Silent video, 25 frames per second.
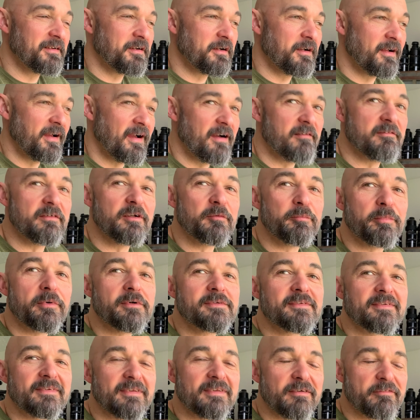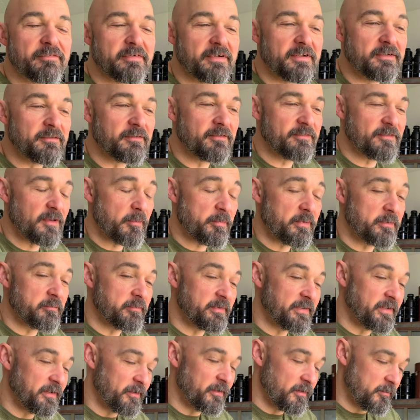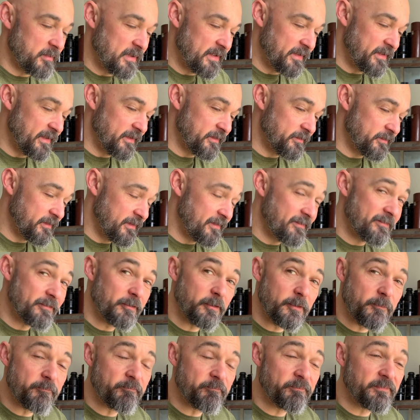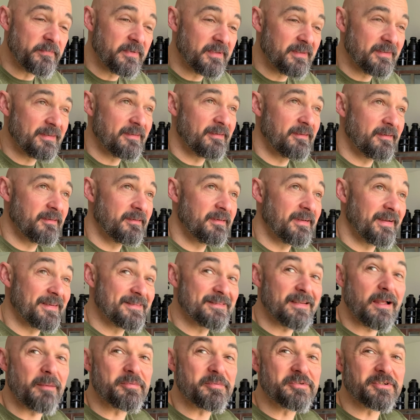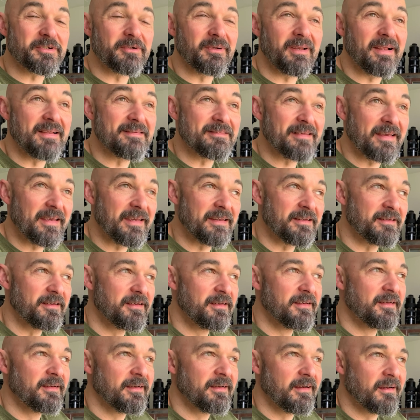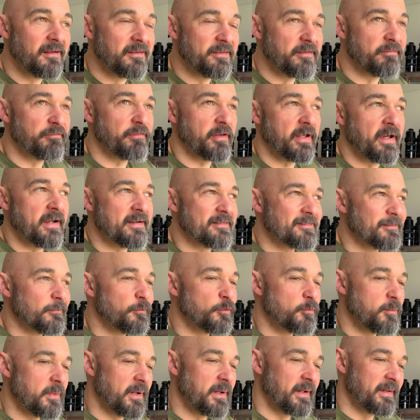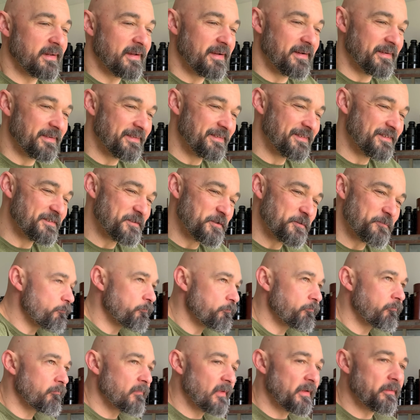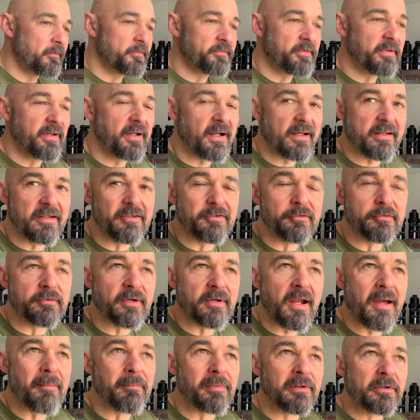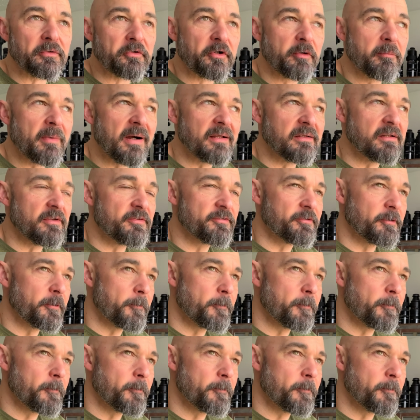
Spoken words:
I will post a different separate video about it. It's a exceptional lens again. The flares, oh my god. I don't think I need to ramble on about this